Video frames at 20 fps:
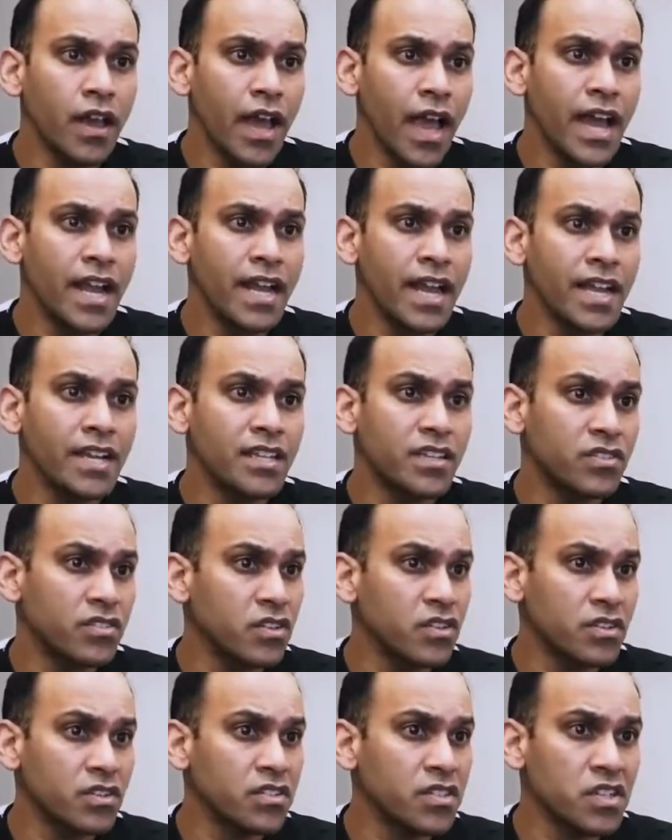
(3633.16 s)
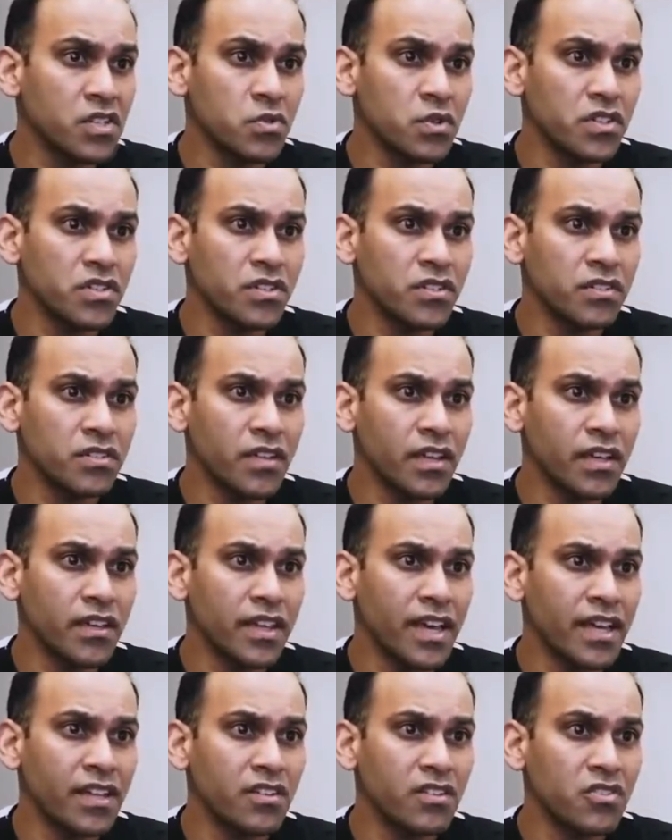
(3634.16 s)
And in certain situations like
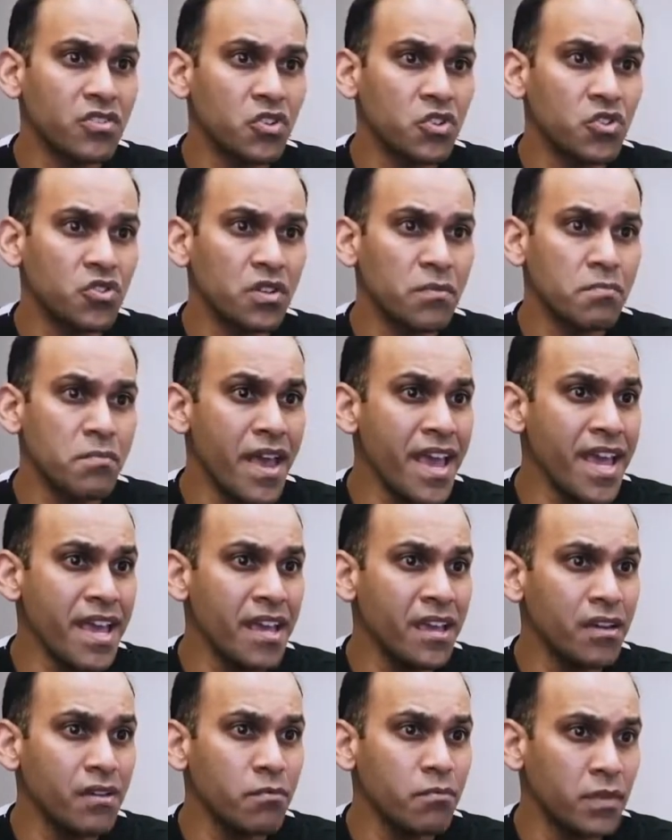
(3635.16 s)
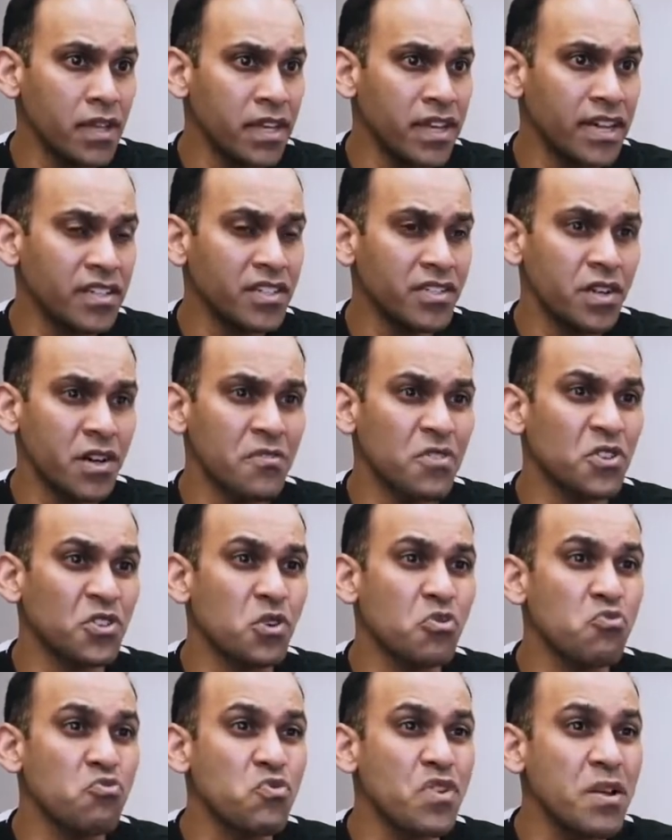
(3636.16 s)
that, the surgery may be necessary. If there's
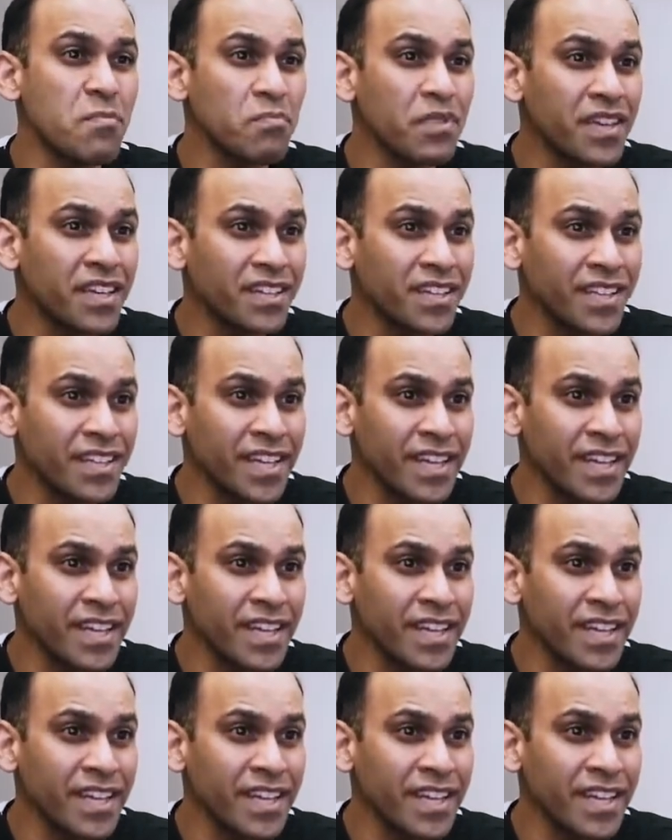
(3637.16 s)
a rip in the